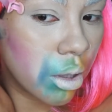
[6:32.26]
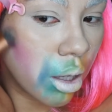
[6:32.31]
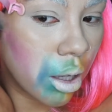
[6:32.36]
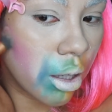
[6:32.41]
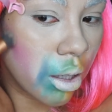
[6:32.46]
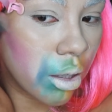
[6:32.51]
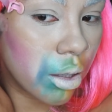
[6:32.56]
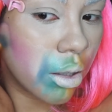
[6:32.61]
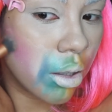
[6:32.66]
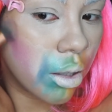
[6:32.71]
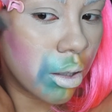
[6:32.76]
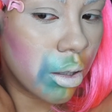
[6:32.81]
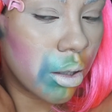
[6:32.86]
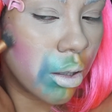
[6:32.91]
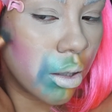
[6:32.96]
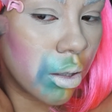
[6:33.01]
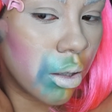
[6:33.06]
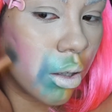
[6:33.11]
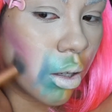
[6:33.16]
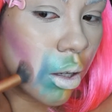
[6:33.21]
And
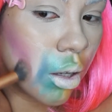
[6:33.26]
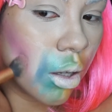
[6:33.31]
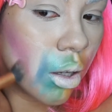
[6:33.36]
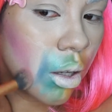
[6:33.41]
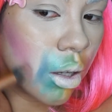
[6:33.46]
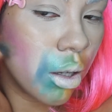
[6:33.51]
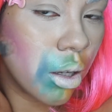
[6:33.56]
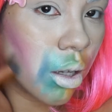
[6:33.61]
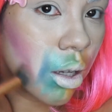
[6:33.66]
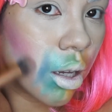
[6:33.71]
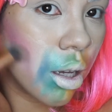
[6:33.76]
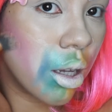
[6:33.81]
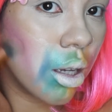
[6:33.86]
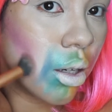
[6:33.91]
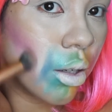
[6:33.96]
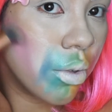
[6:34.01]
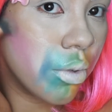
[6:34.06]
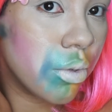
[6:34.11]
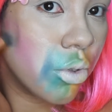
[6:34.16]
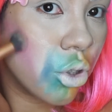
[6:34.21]

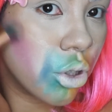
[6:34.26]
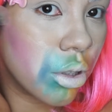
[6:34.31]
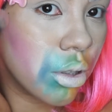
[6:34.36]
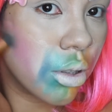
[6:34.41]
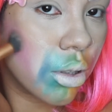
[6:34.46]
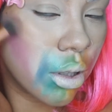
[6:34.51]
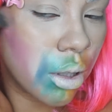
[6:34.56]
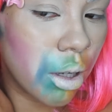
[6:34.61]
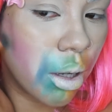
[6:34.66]
kind of just